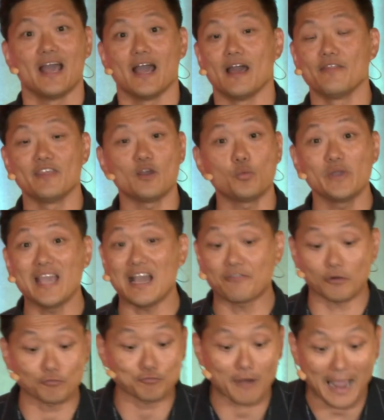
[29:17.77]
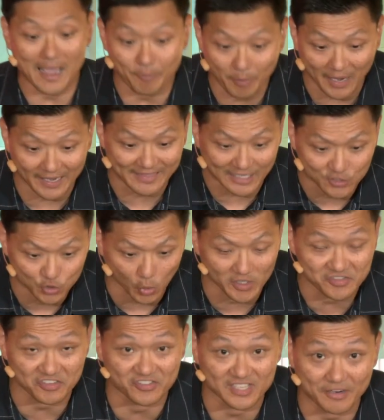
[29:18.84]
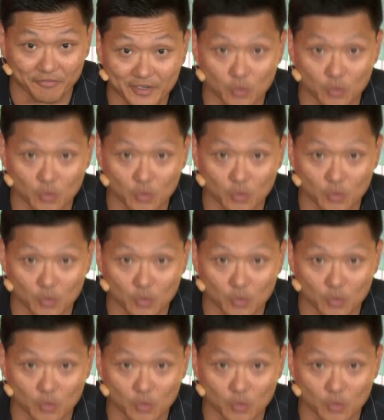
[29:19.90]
And then we have a rabbi that joins us every